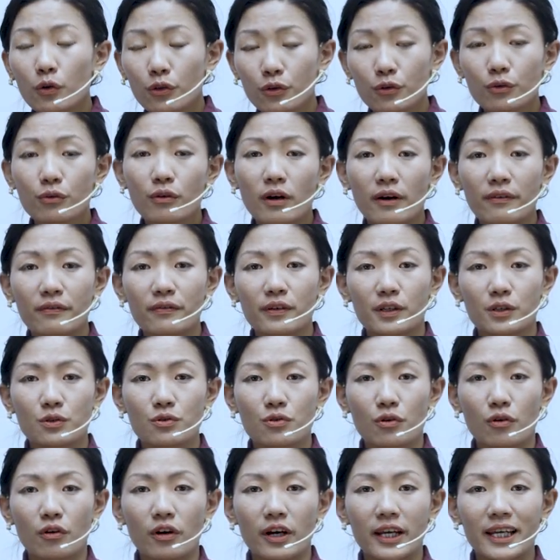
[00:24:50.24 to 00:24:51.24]
orthographic
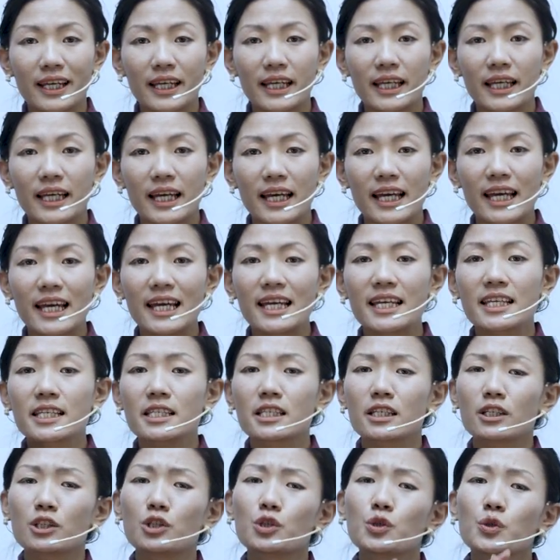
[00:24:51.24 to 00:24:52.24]
drawing
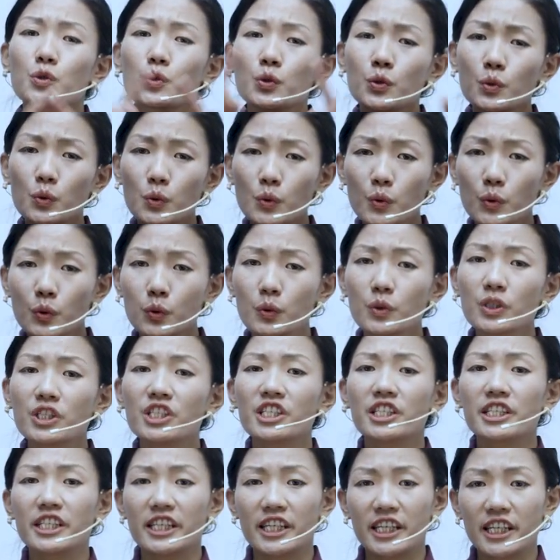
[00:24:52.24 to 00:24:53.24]
is a
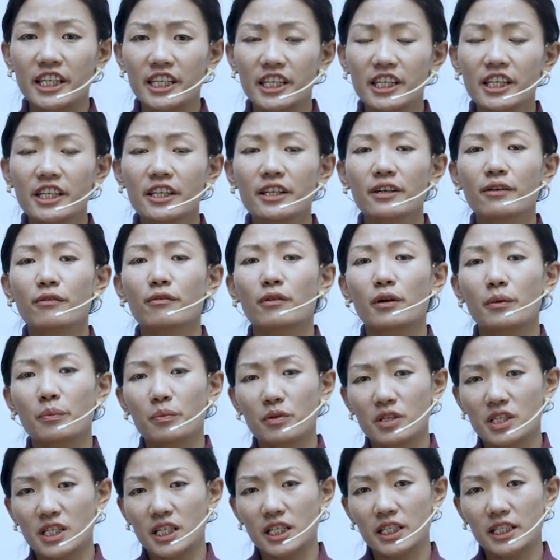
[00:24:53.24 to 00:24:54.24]
2D
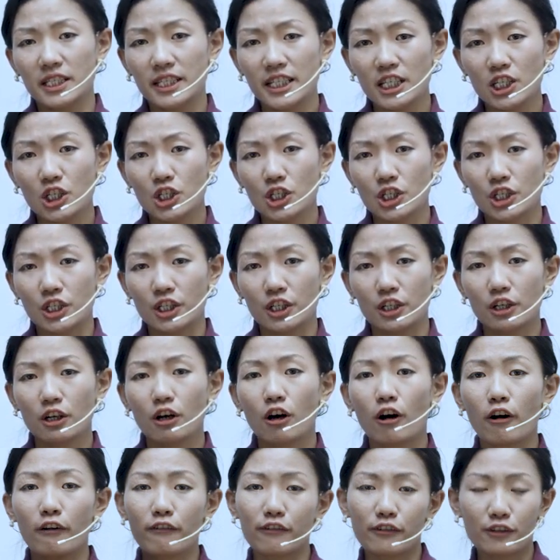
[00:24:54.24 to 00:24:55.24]

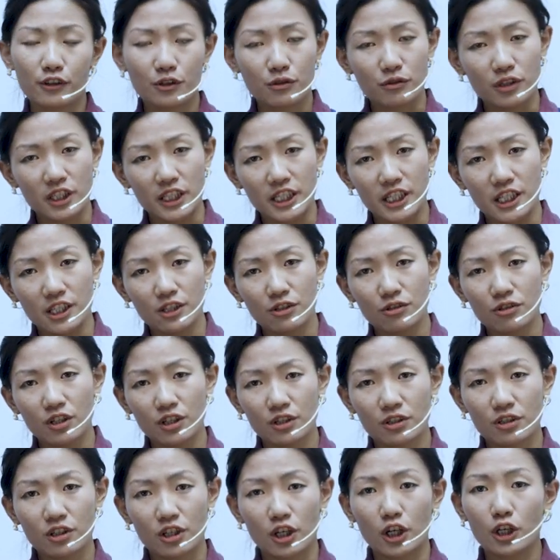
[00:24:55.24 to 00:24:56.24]
representation of a 3D
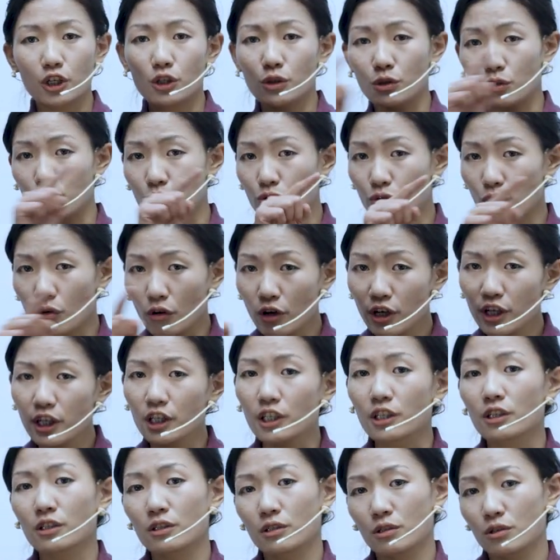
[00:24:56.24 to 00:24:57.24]
structure. Your
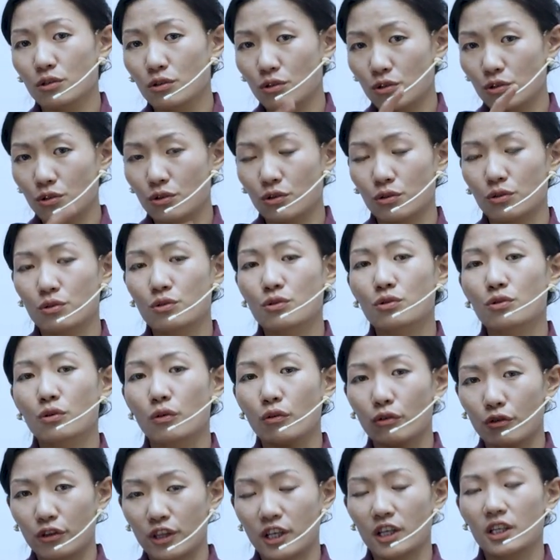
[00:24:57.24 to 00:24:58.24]
drawing should
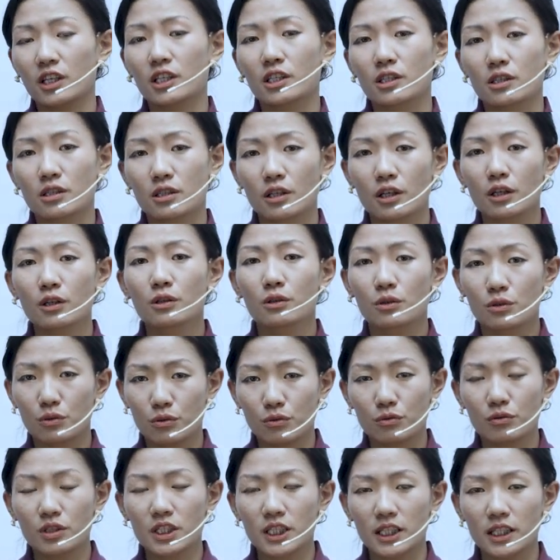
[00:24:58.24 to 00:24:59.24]
show that it's
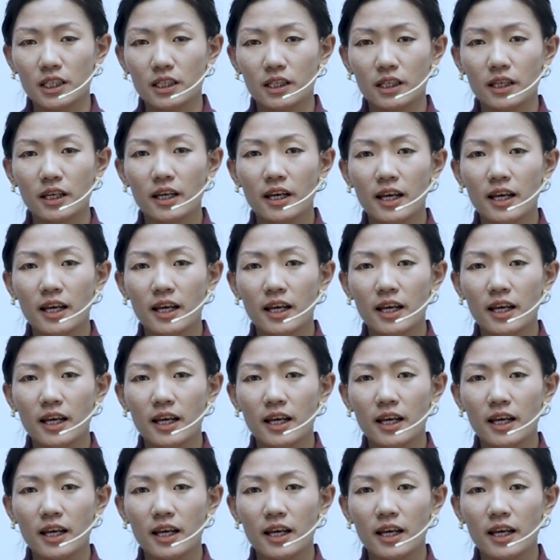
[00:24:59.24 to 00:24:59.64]
2D.